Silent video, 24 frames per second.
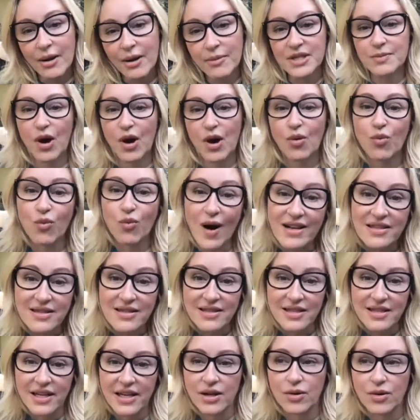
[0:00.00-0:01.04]
It's about
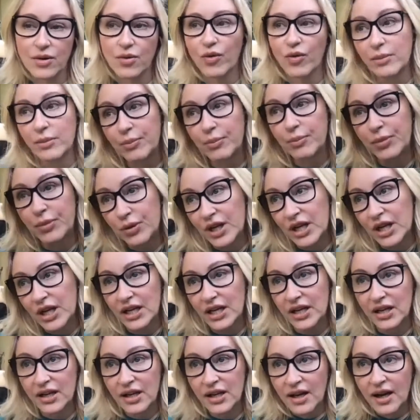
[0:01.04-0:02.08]
resting,
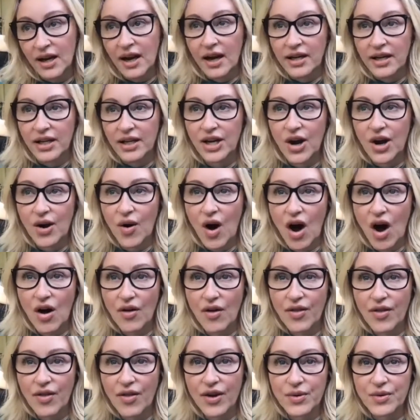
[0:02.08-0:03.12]
rebooting, you know, all
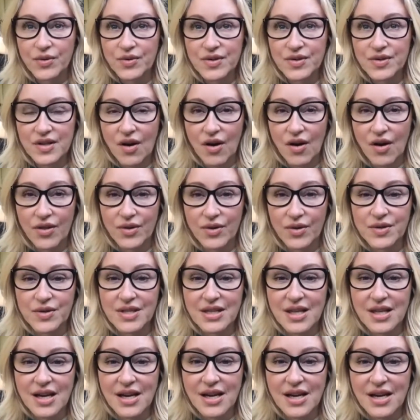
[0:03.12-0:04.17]
those
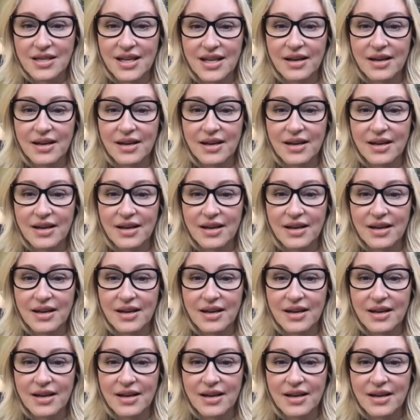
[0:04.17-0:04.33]
things.